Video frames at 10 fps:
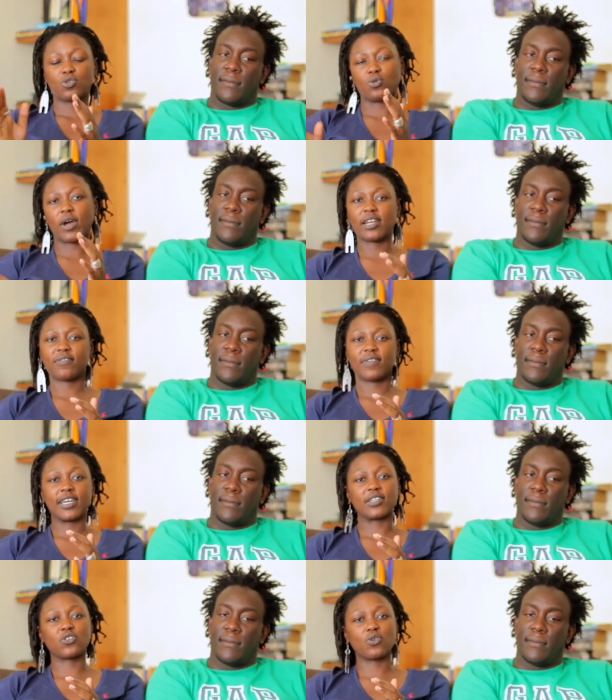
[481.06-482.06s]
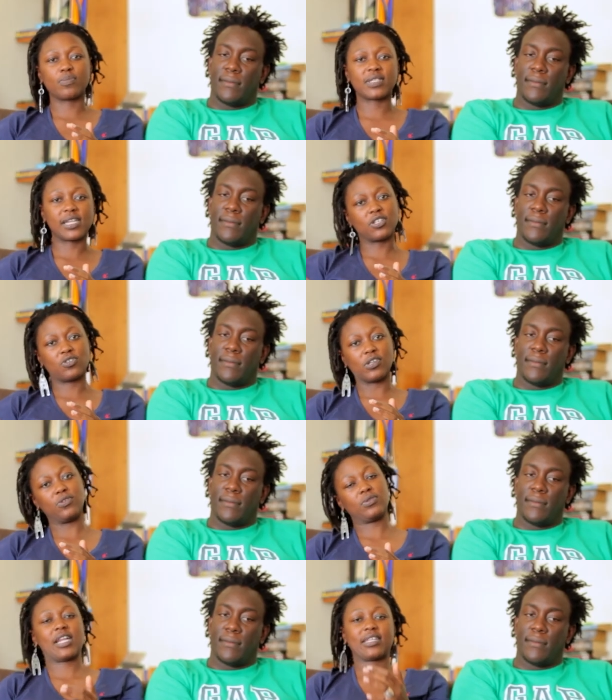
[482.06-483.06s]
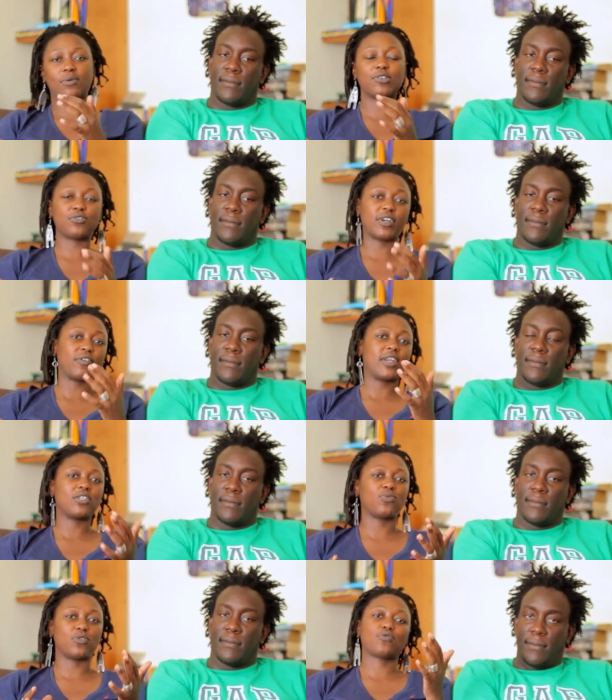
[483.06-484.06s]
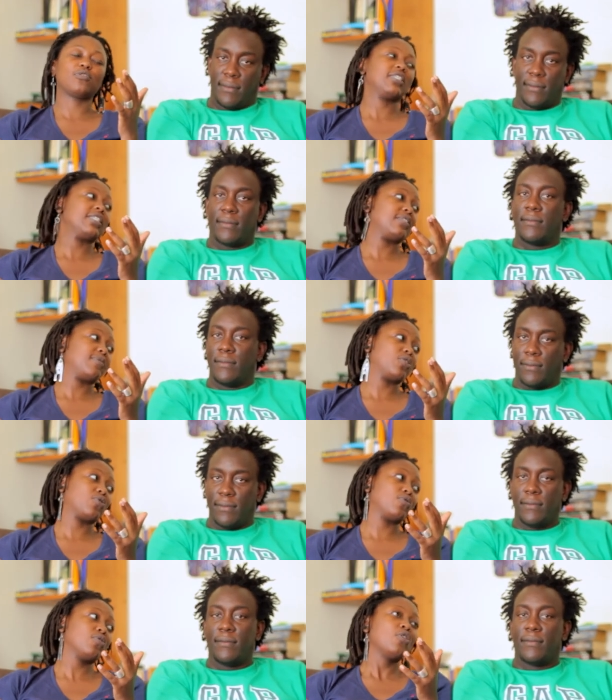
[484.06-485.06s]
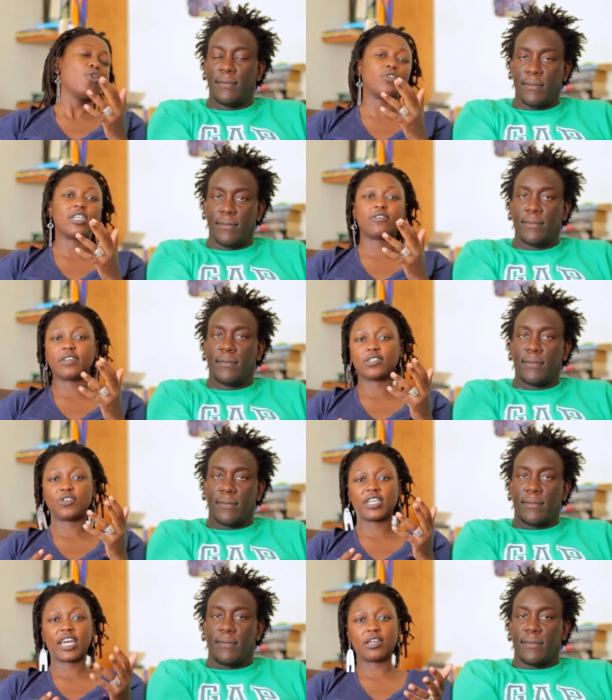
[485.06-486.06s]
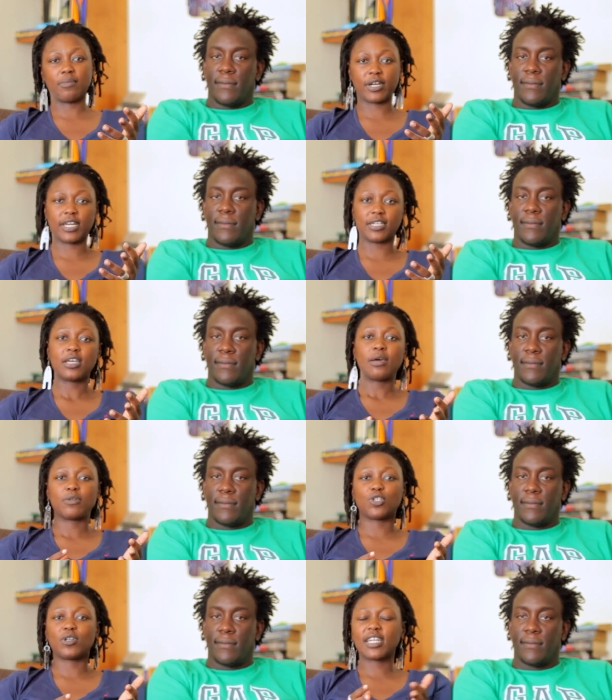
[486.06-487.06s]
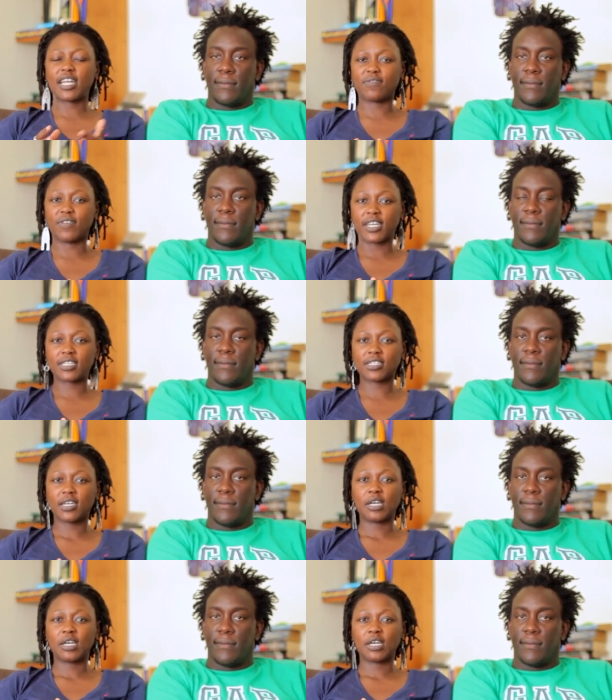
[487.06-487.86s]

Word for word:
Speaker 1: to kind of like stop slash reduce. Like they want to regulate what content is being shown on Netflix to the Kenyan market. But you get Netflix